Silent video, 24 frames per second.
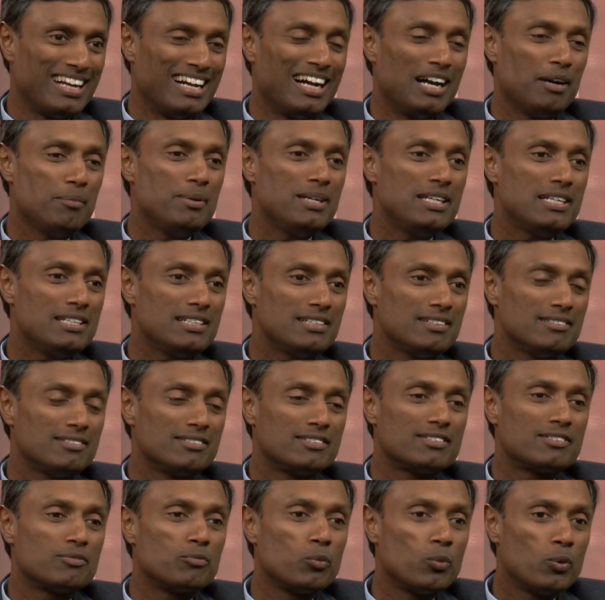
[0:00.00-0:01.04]
I've been
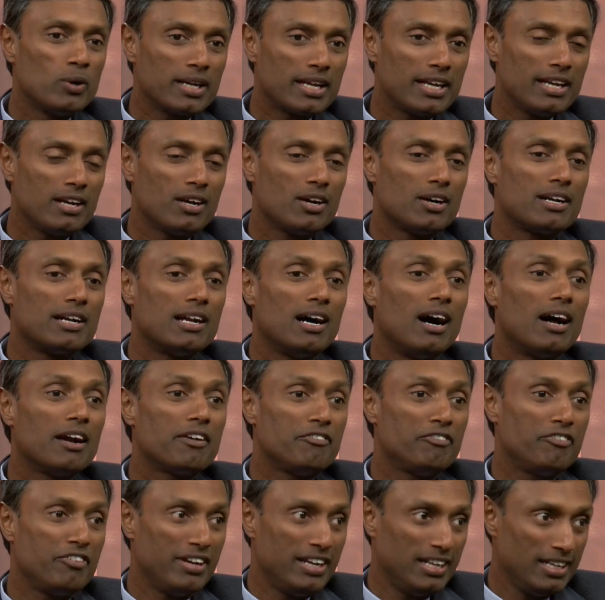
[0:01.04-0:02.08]
working on
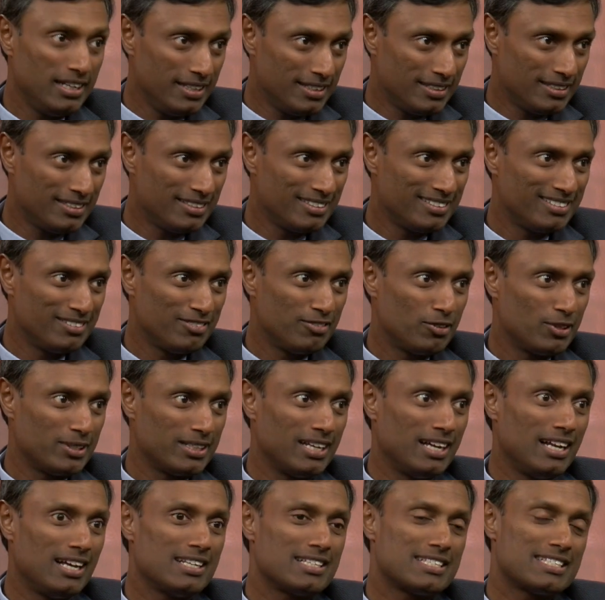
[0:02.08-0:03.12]
heart failure for the
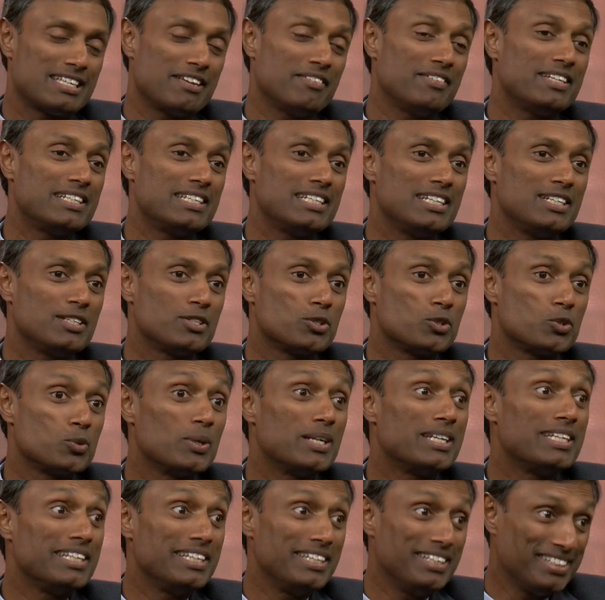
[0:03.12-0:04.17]
last 17 to
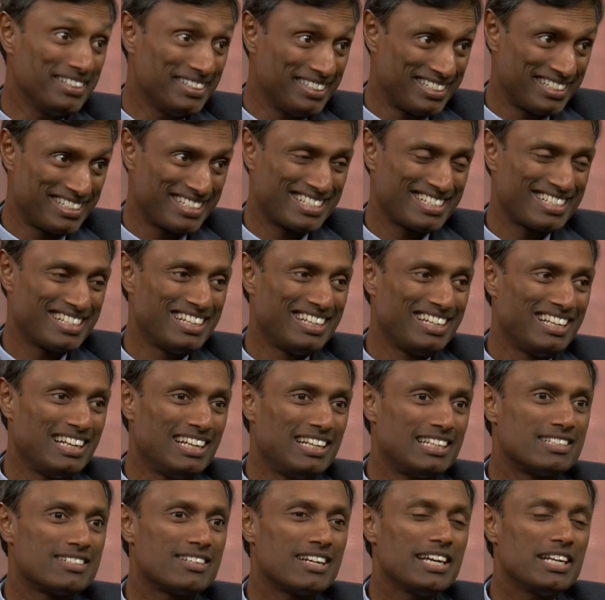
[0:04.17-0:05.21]
20 years,
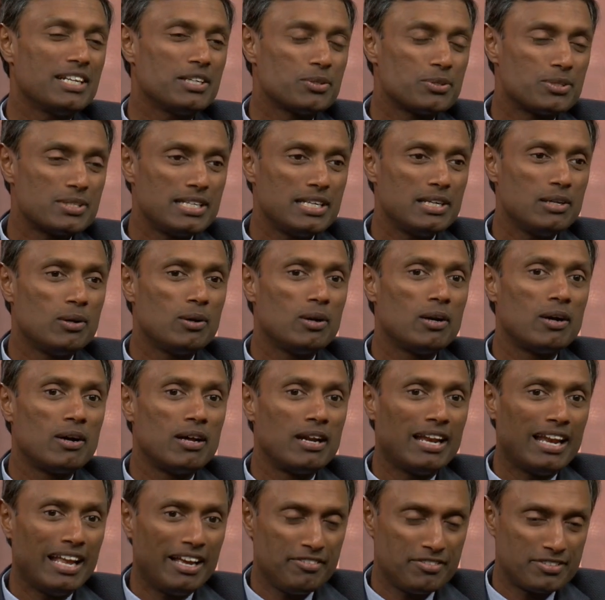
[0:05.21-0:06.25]
trying to see
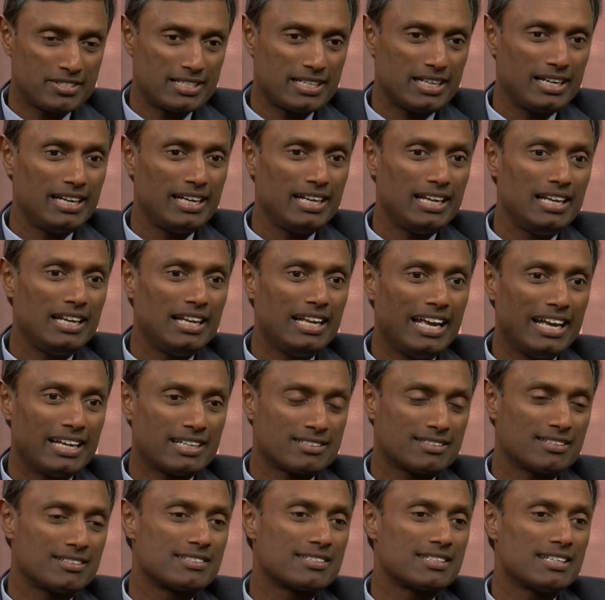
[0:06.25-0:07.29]
lifestyle,
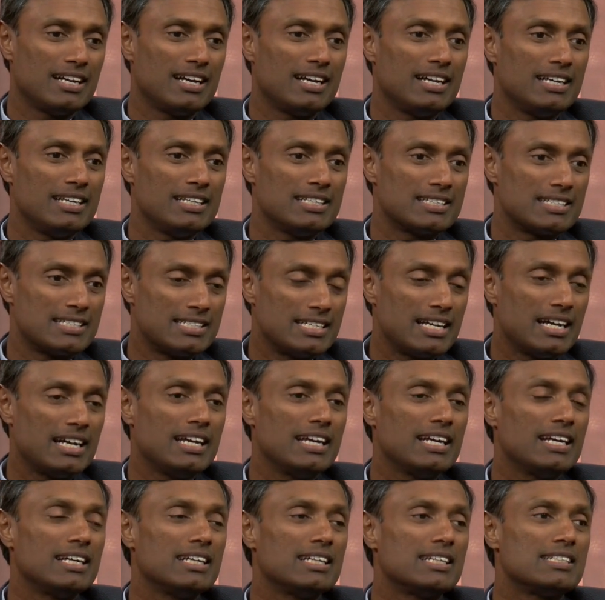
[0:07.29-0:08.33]
exercise,
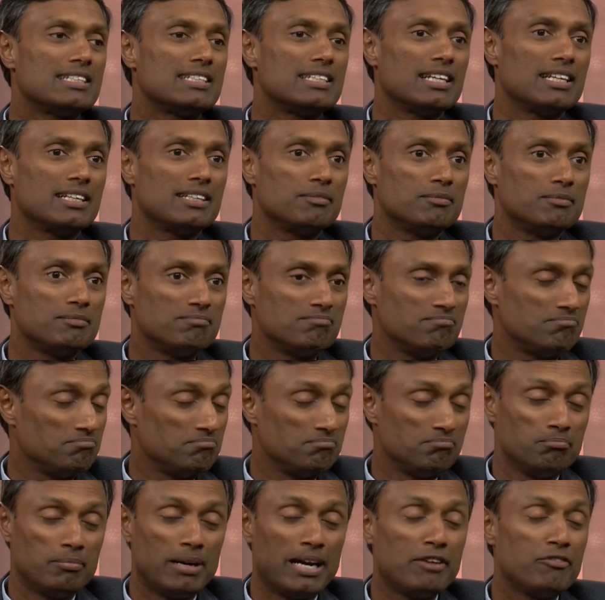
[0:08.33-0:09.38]
diet, and
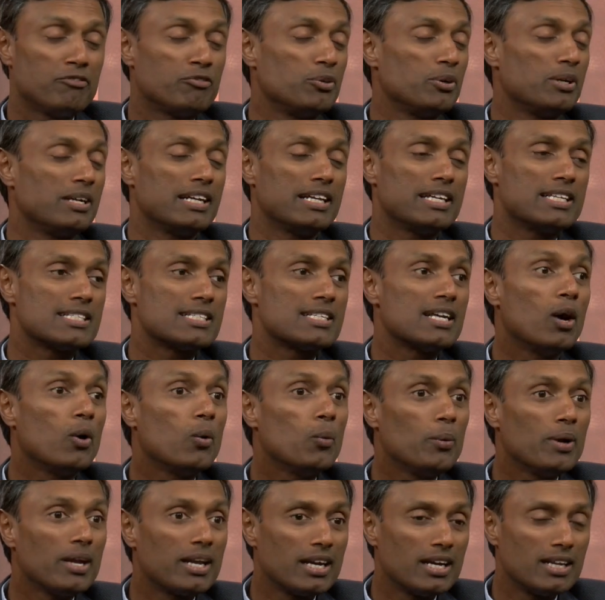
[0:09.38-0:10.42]
mindfulness, how
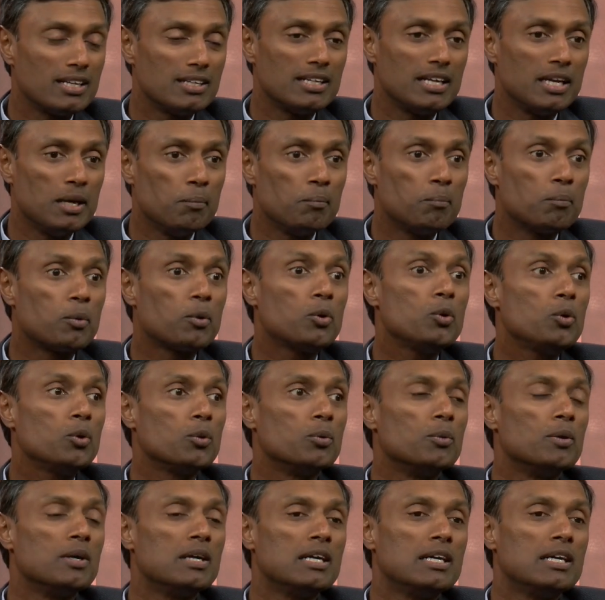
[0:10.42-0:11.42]
we can improve